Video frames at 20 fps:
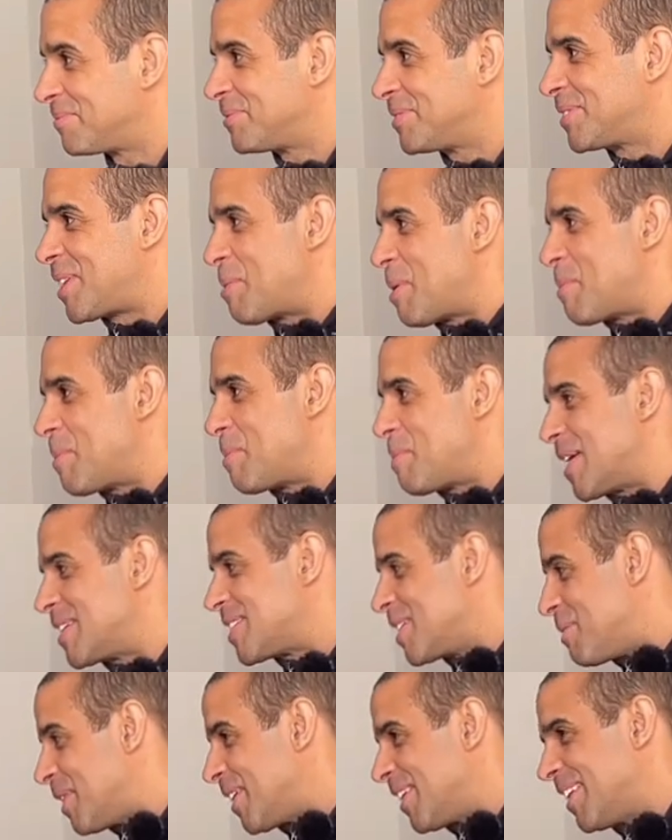Don't make me pick
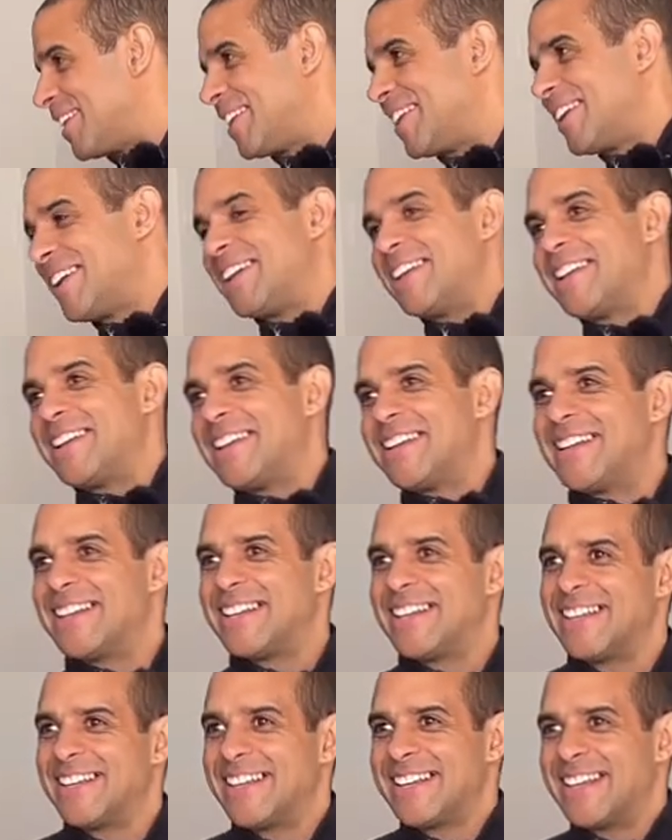that, someone. That my
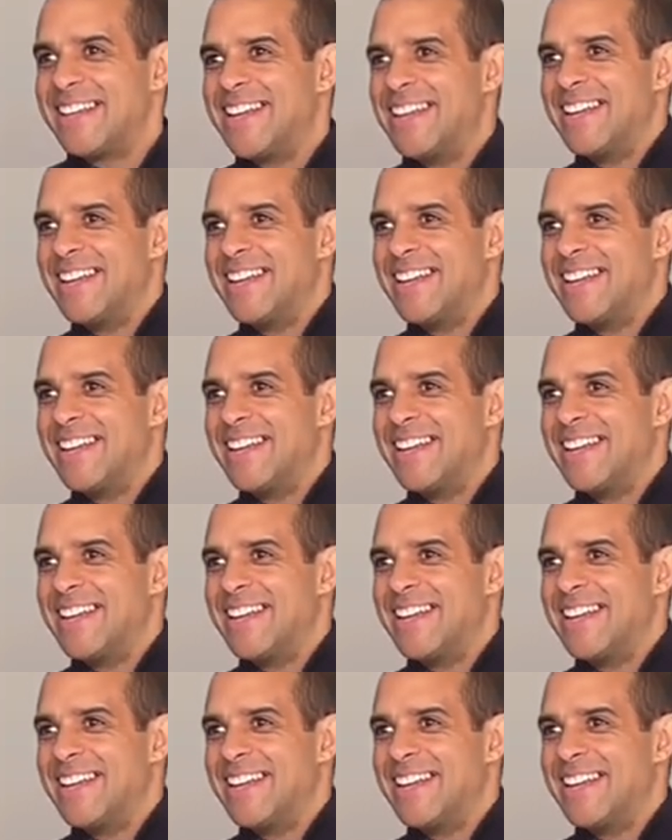property. I'll